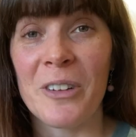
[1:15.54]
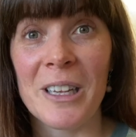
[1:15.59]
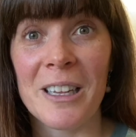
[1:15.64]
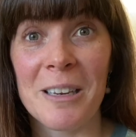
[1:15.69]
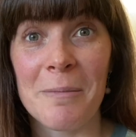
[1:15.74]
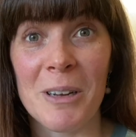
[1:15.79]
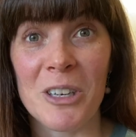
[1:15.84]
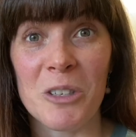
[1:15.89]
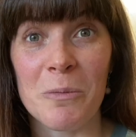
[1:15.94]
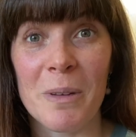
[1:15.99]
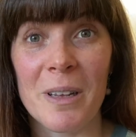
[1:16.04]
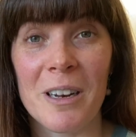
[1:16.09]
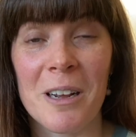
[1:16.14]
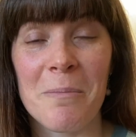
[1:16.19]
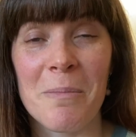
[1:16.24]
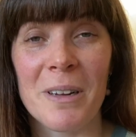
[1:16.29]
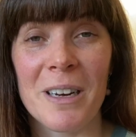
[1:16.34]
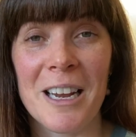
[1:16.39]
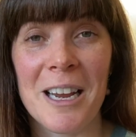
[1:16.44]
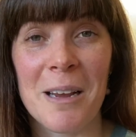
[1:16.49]
much better,
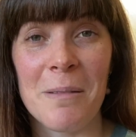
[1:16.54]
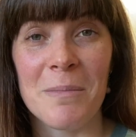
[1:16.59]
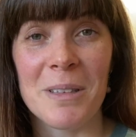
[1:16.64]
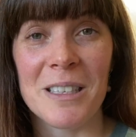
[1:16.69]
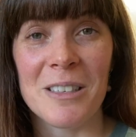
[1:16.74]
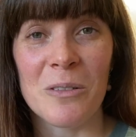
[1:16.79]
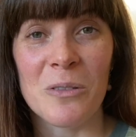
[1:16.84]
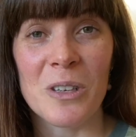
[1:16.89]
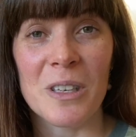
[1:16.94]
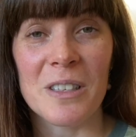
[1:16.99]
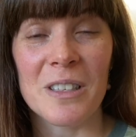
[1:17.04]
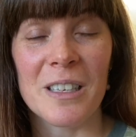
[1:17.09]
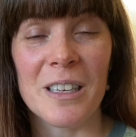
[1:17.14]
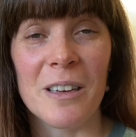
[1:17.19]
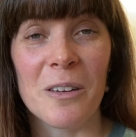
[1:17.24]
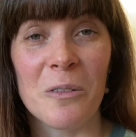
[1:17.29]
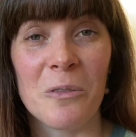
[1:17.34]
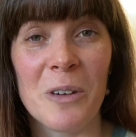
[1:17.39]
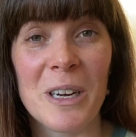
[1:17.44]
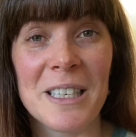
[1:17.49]
but I am still just
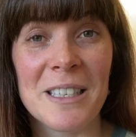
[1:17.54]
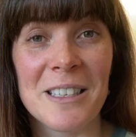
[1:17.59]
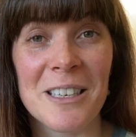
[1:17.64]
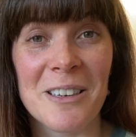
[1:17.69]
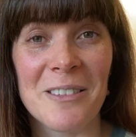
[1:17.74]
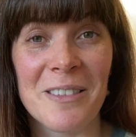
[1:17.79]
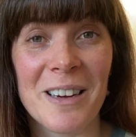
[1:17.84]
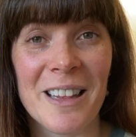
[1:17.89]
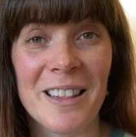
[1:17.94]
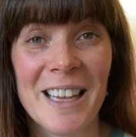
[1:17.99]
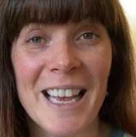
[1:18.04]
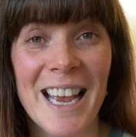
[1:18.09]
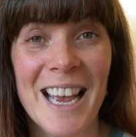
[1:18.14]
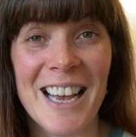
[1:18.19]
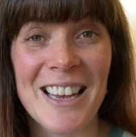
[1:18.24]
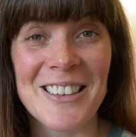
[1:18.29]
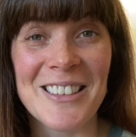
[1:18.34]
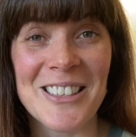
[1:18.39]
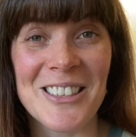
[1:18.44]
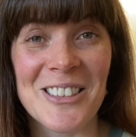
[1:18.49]
resting around the
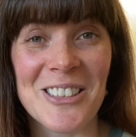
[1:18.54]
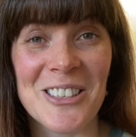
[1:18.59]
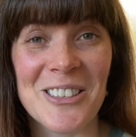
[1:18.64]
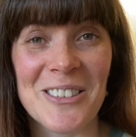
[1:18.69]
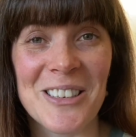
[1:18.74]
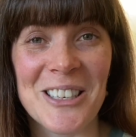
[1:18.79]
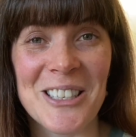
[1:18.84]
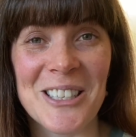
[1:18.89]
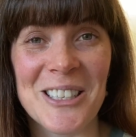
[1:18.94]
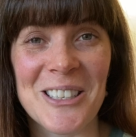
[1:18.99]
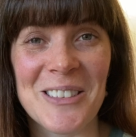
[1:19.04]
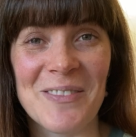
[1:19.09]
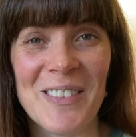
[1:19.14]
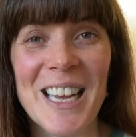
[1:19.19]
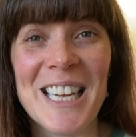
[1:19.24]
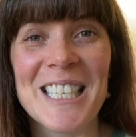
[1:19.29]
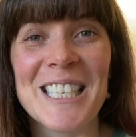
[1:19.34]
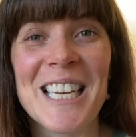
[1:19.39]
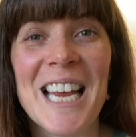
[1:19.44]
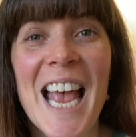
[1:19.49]
house, not doing too
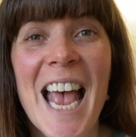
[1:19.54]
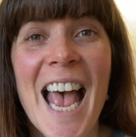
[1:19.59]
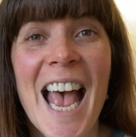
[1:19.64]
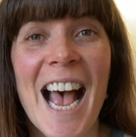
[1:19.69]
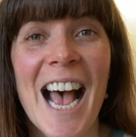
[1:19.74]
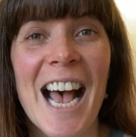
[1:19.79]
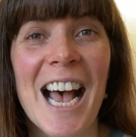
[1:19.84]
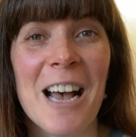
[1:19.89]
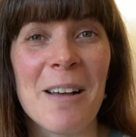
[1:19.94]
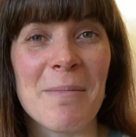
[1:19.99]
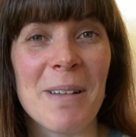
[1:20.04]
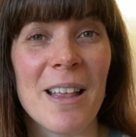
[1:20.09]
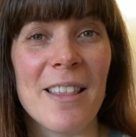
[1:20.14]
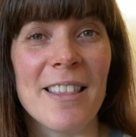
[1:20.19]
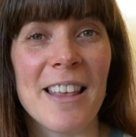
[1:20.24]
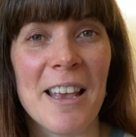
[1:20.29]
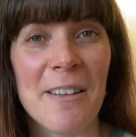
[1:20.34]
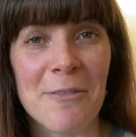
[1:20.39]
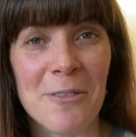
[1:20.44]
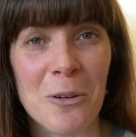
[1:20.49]
much, and
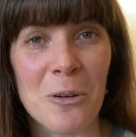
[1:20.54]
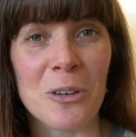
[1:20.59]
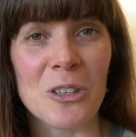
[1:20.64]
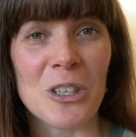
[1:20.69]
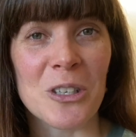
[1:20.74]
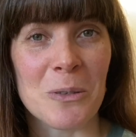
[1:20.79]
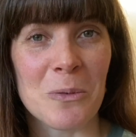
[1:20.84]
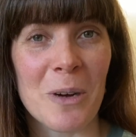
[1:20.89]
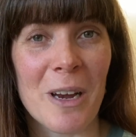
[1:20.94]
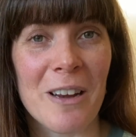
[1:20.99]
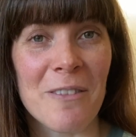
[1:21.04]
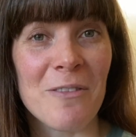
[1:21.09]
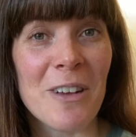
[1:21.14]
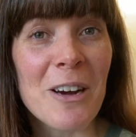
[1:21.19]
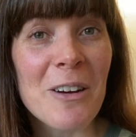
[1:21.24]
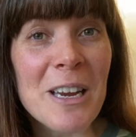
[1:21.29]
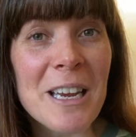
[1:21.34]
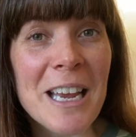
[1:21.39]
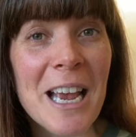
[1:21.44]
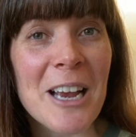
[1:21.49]
therefore just wearing
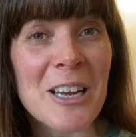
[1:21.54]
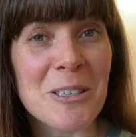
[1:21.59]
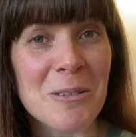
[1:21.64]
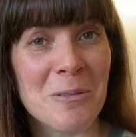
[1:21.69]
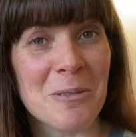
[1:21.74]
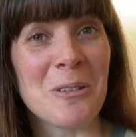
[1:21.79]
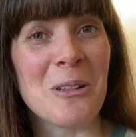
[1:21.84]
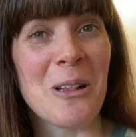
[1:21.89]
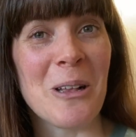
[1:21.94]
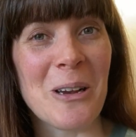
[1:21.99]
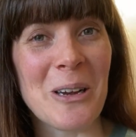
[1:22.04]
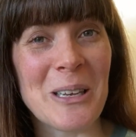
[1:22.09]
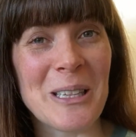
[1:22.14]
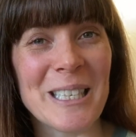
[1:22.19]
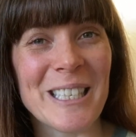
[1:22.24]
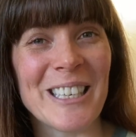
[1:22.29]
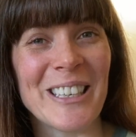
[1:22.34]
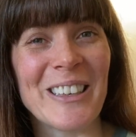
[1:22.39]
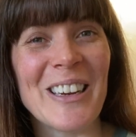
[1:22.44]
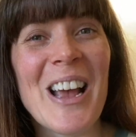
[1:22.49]
very casual
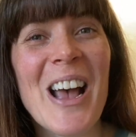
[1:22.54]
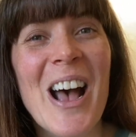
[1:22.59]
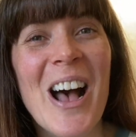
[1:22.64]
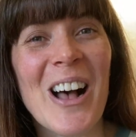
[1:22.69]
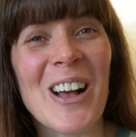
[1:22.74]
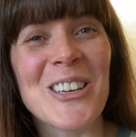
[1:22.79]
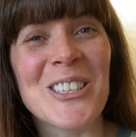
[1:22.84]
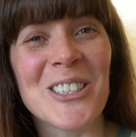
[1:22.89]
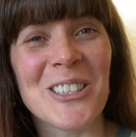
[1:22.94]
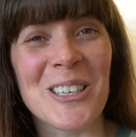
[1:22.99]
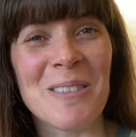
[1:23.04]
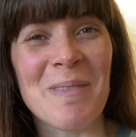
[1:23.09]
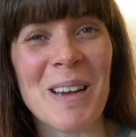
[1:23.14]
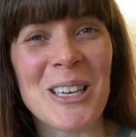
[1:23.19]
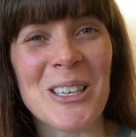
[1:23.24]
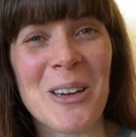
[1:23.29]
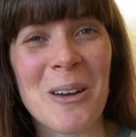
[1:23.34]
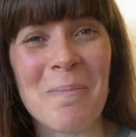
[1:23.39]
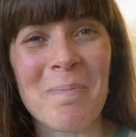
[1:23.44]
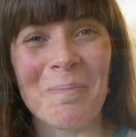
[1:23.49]
clothes. So I'll show you my
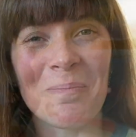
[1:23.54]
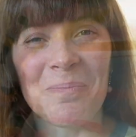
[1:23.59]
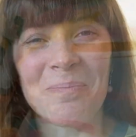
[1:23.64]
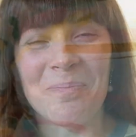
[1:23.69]
top.